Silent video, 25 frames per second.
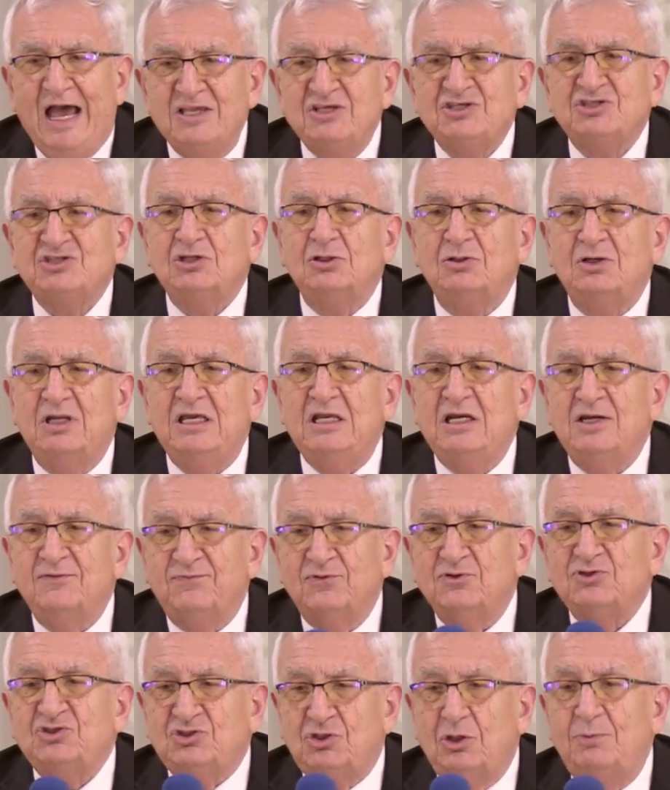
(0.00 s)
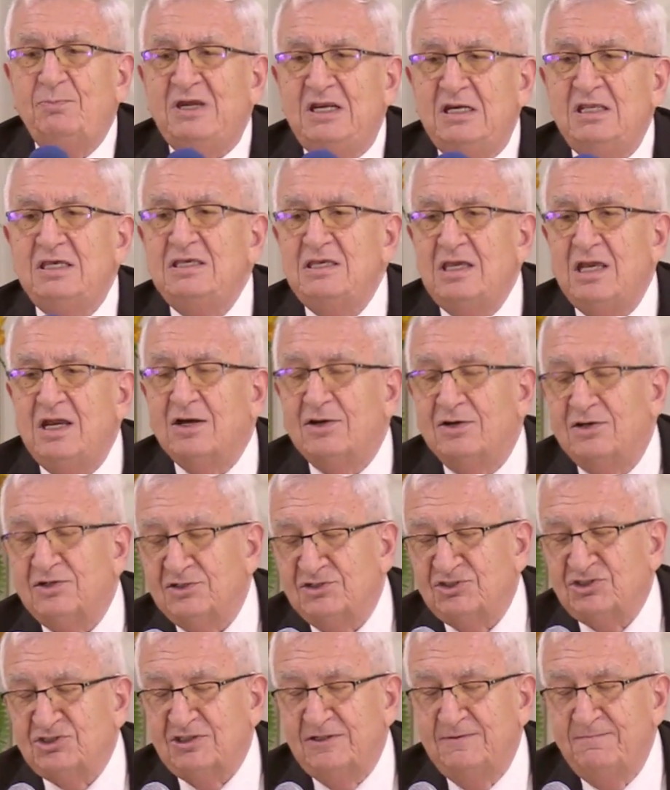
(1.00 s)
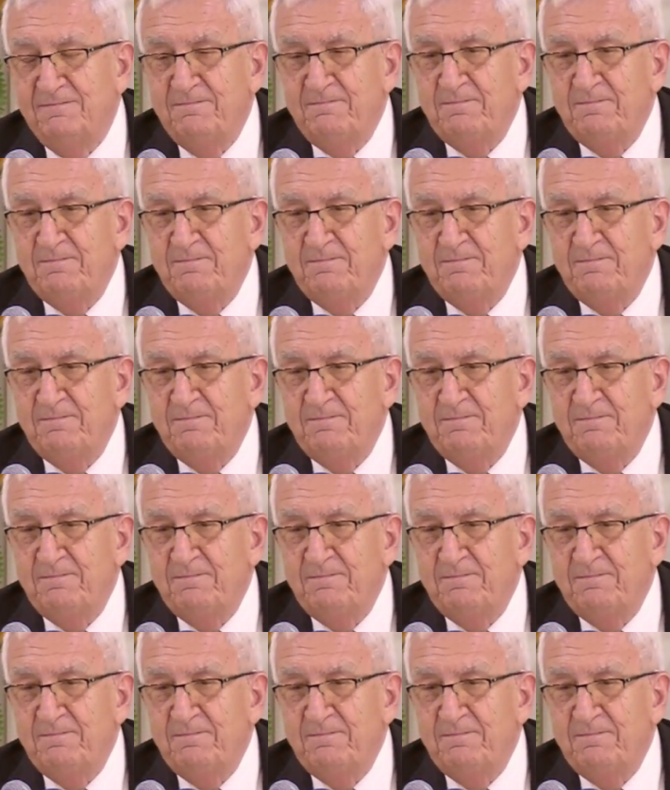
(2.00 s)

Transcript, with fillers: I still value those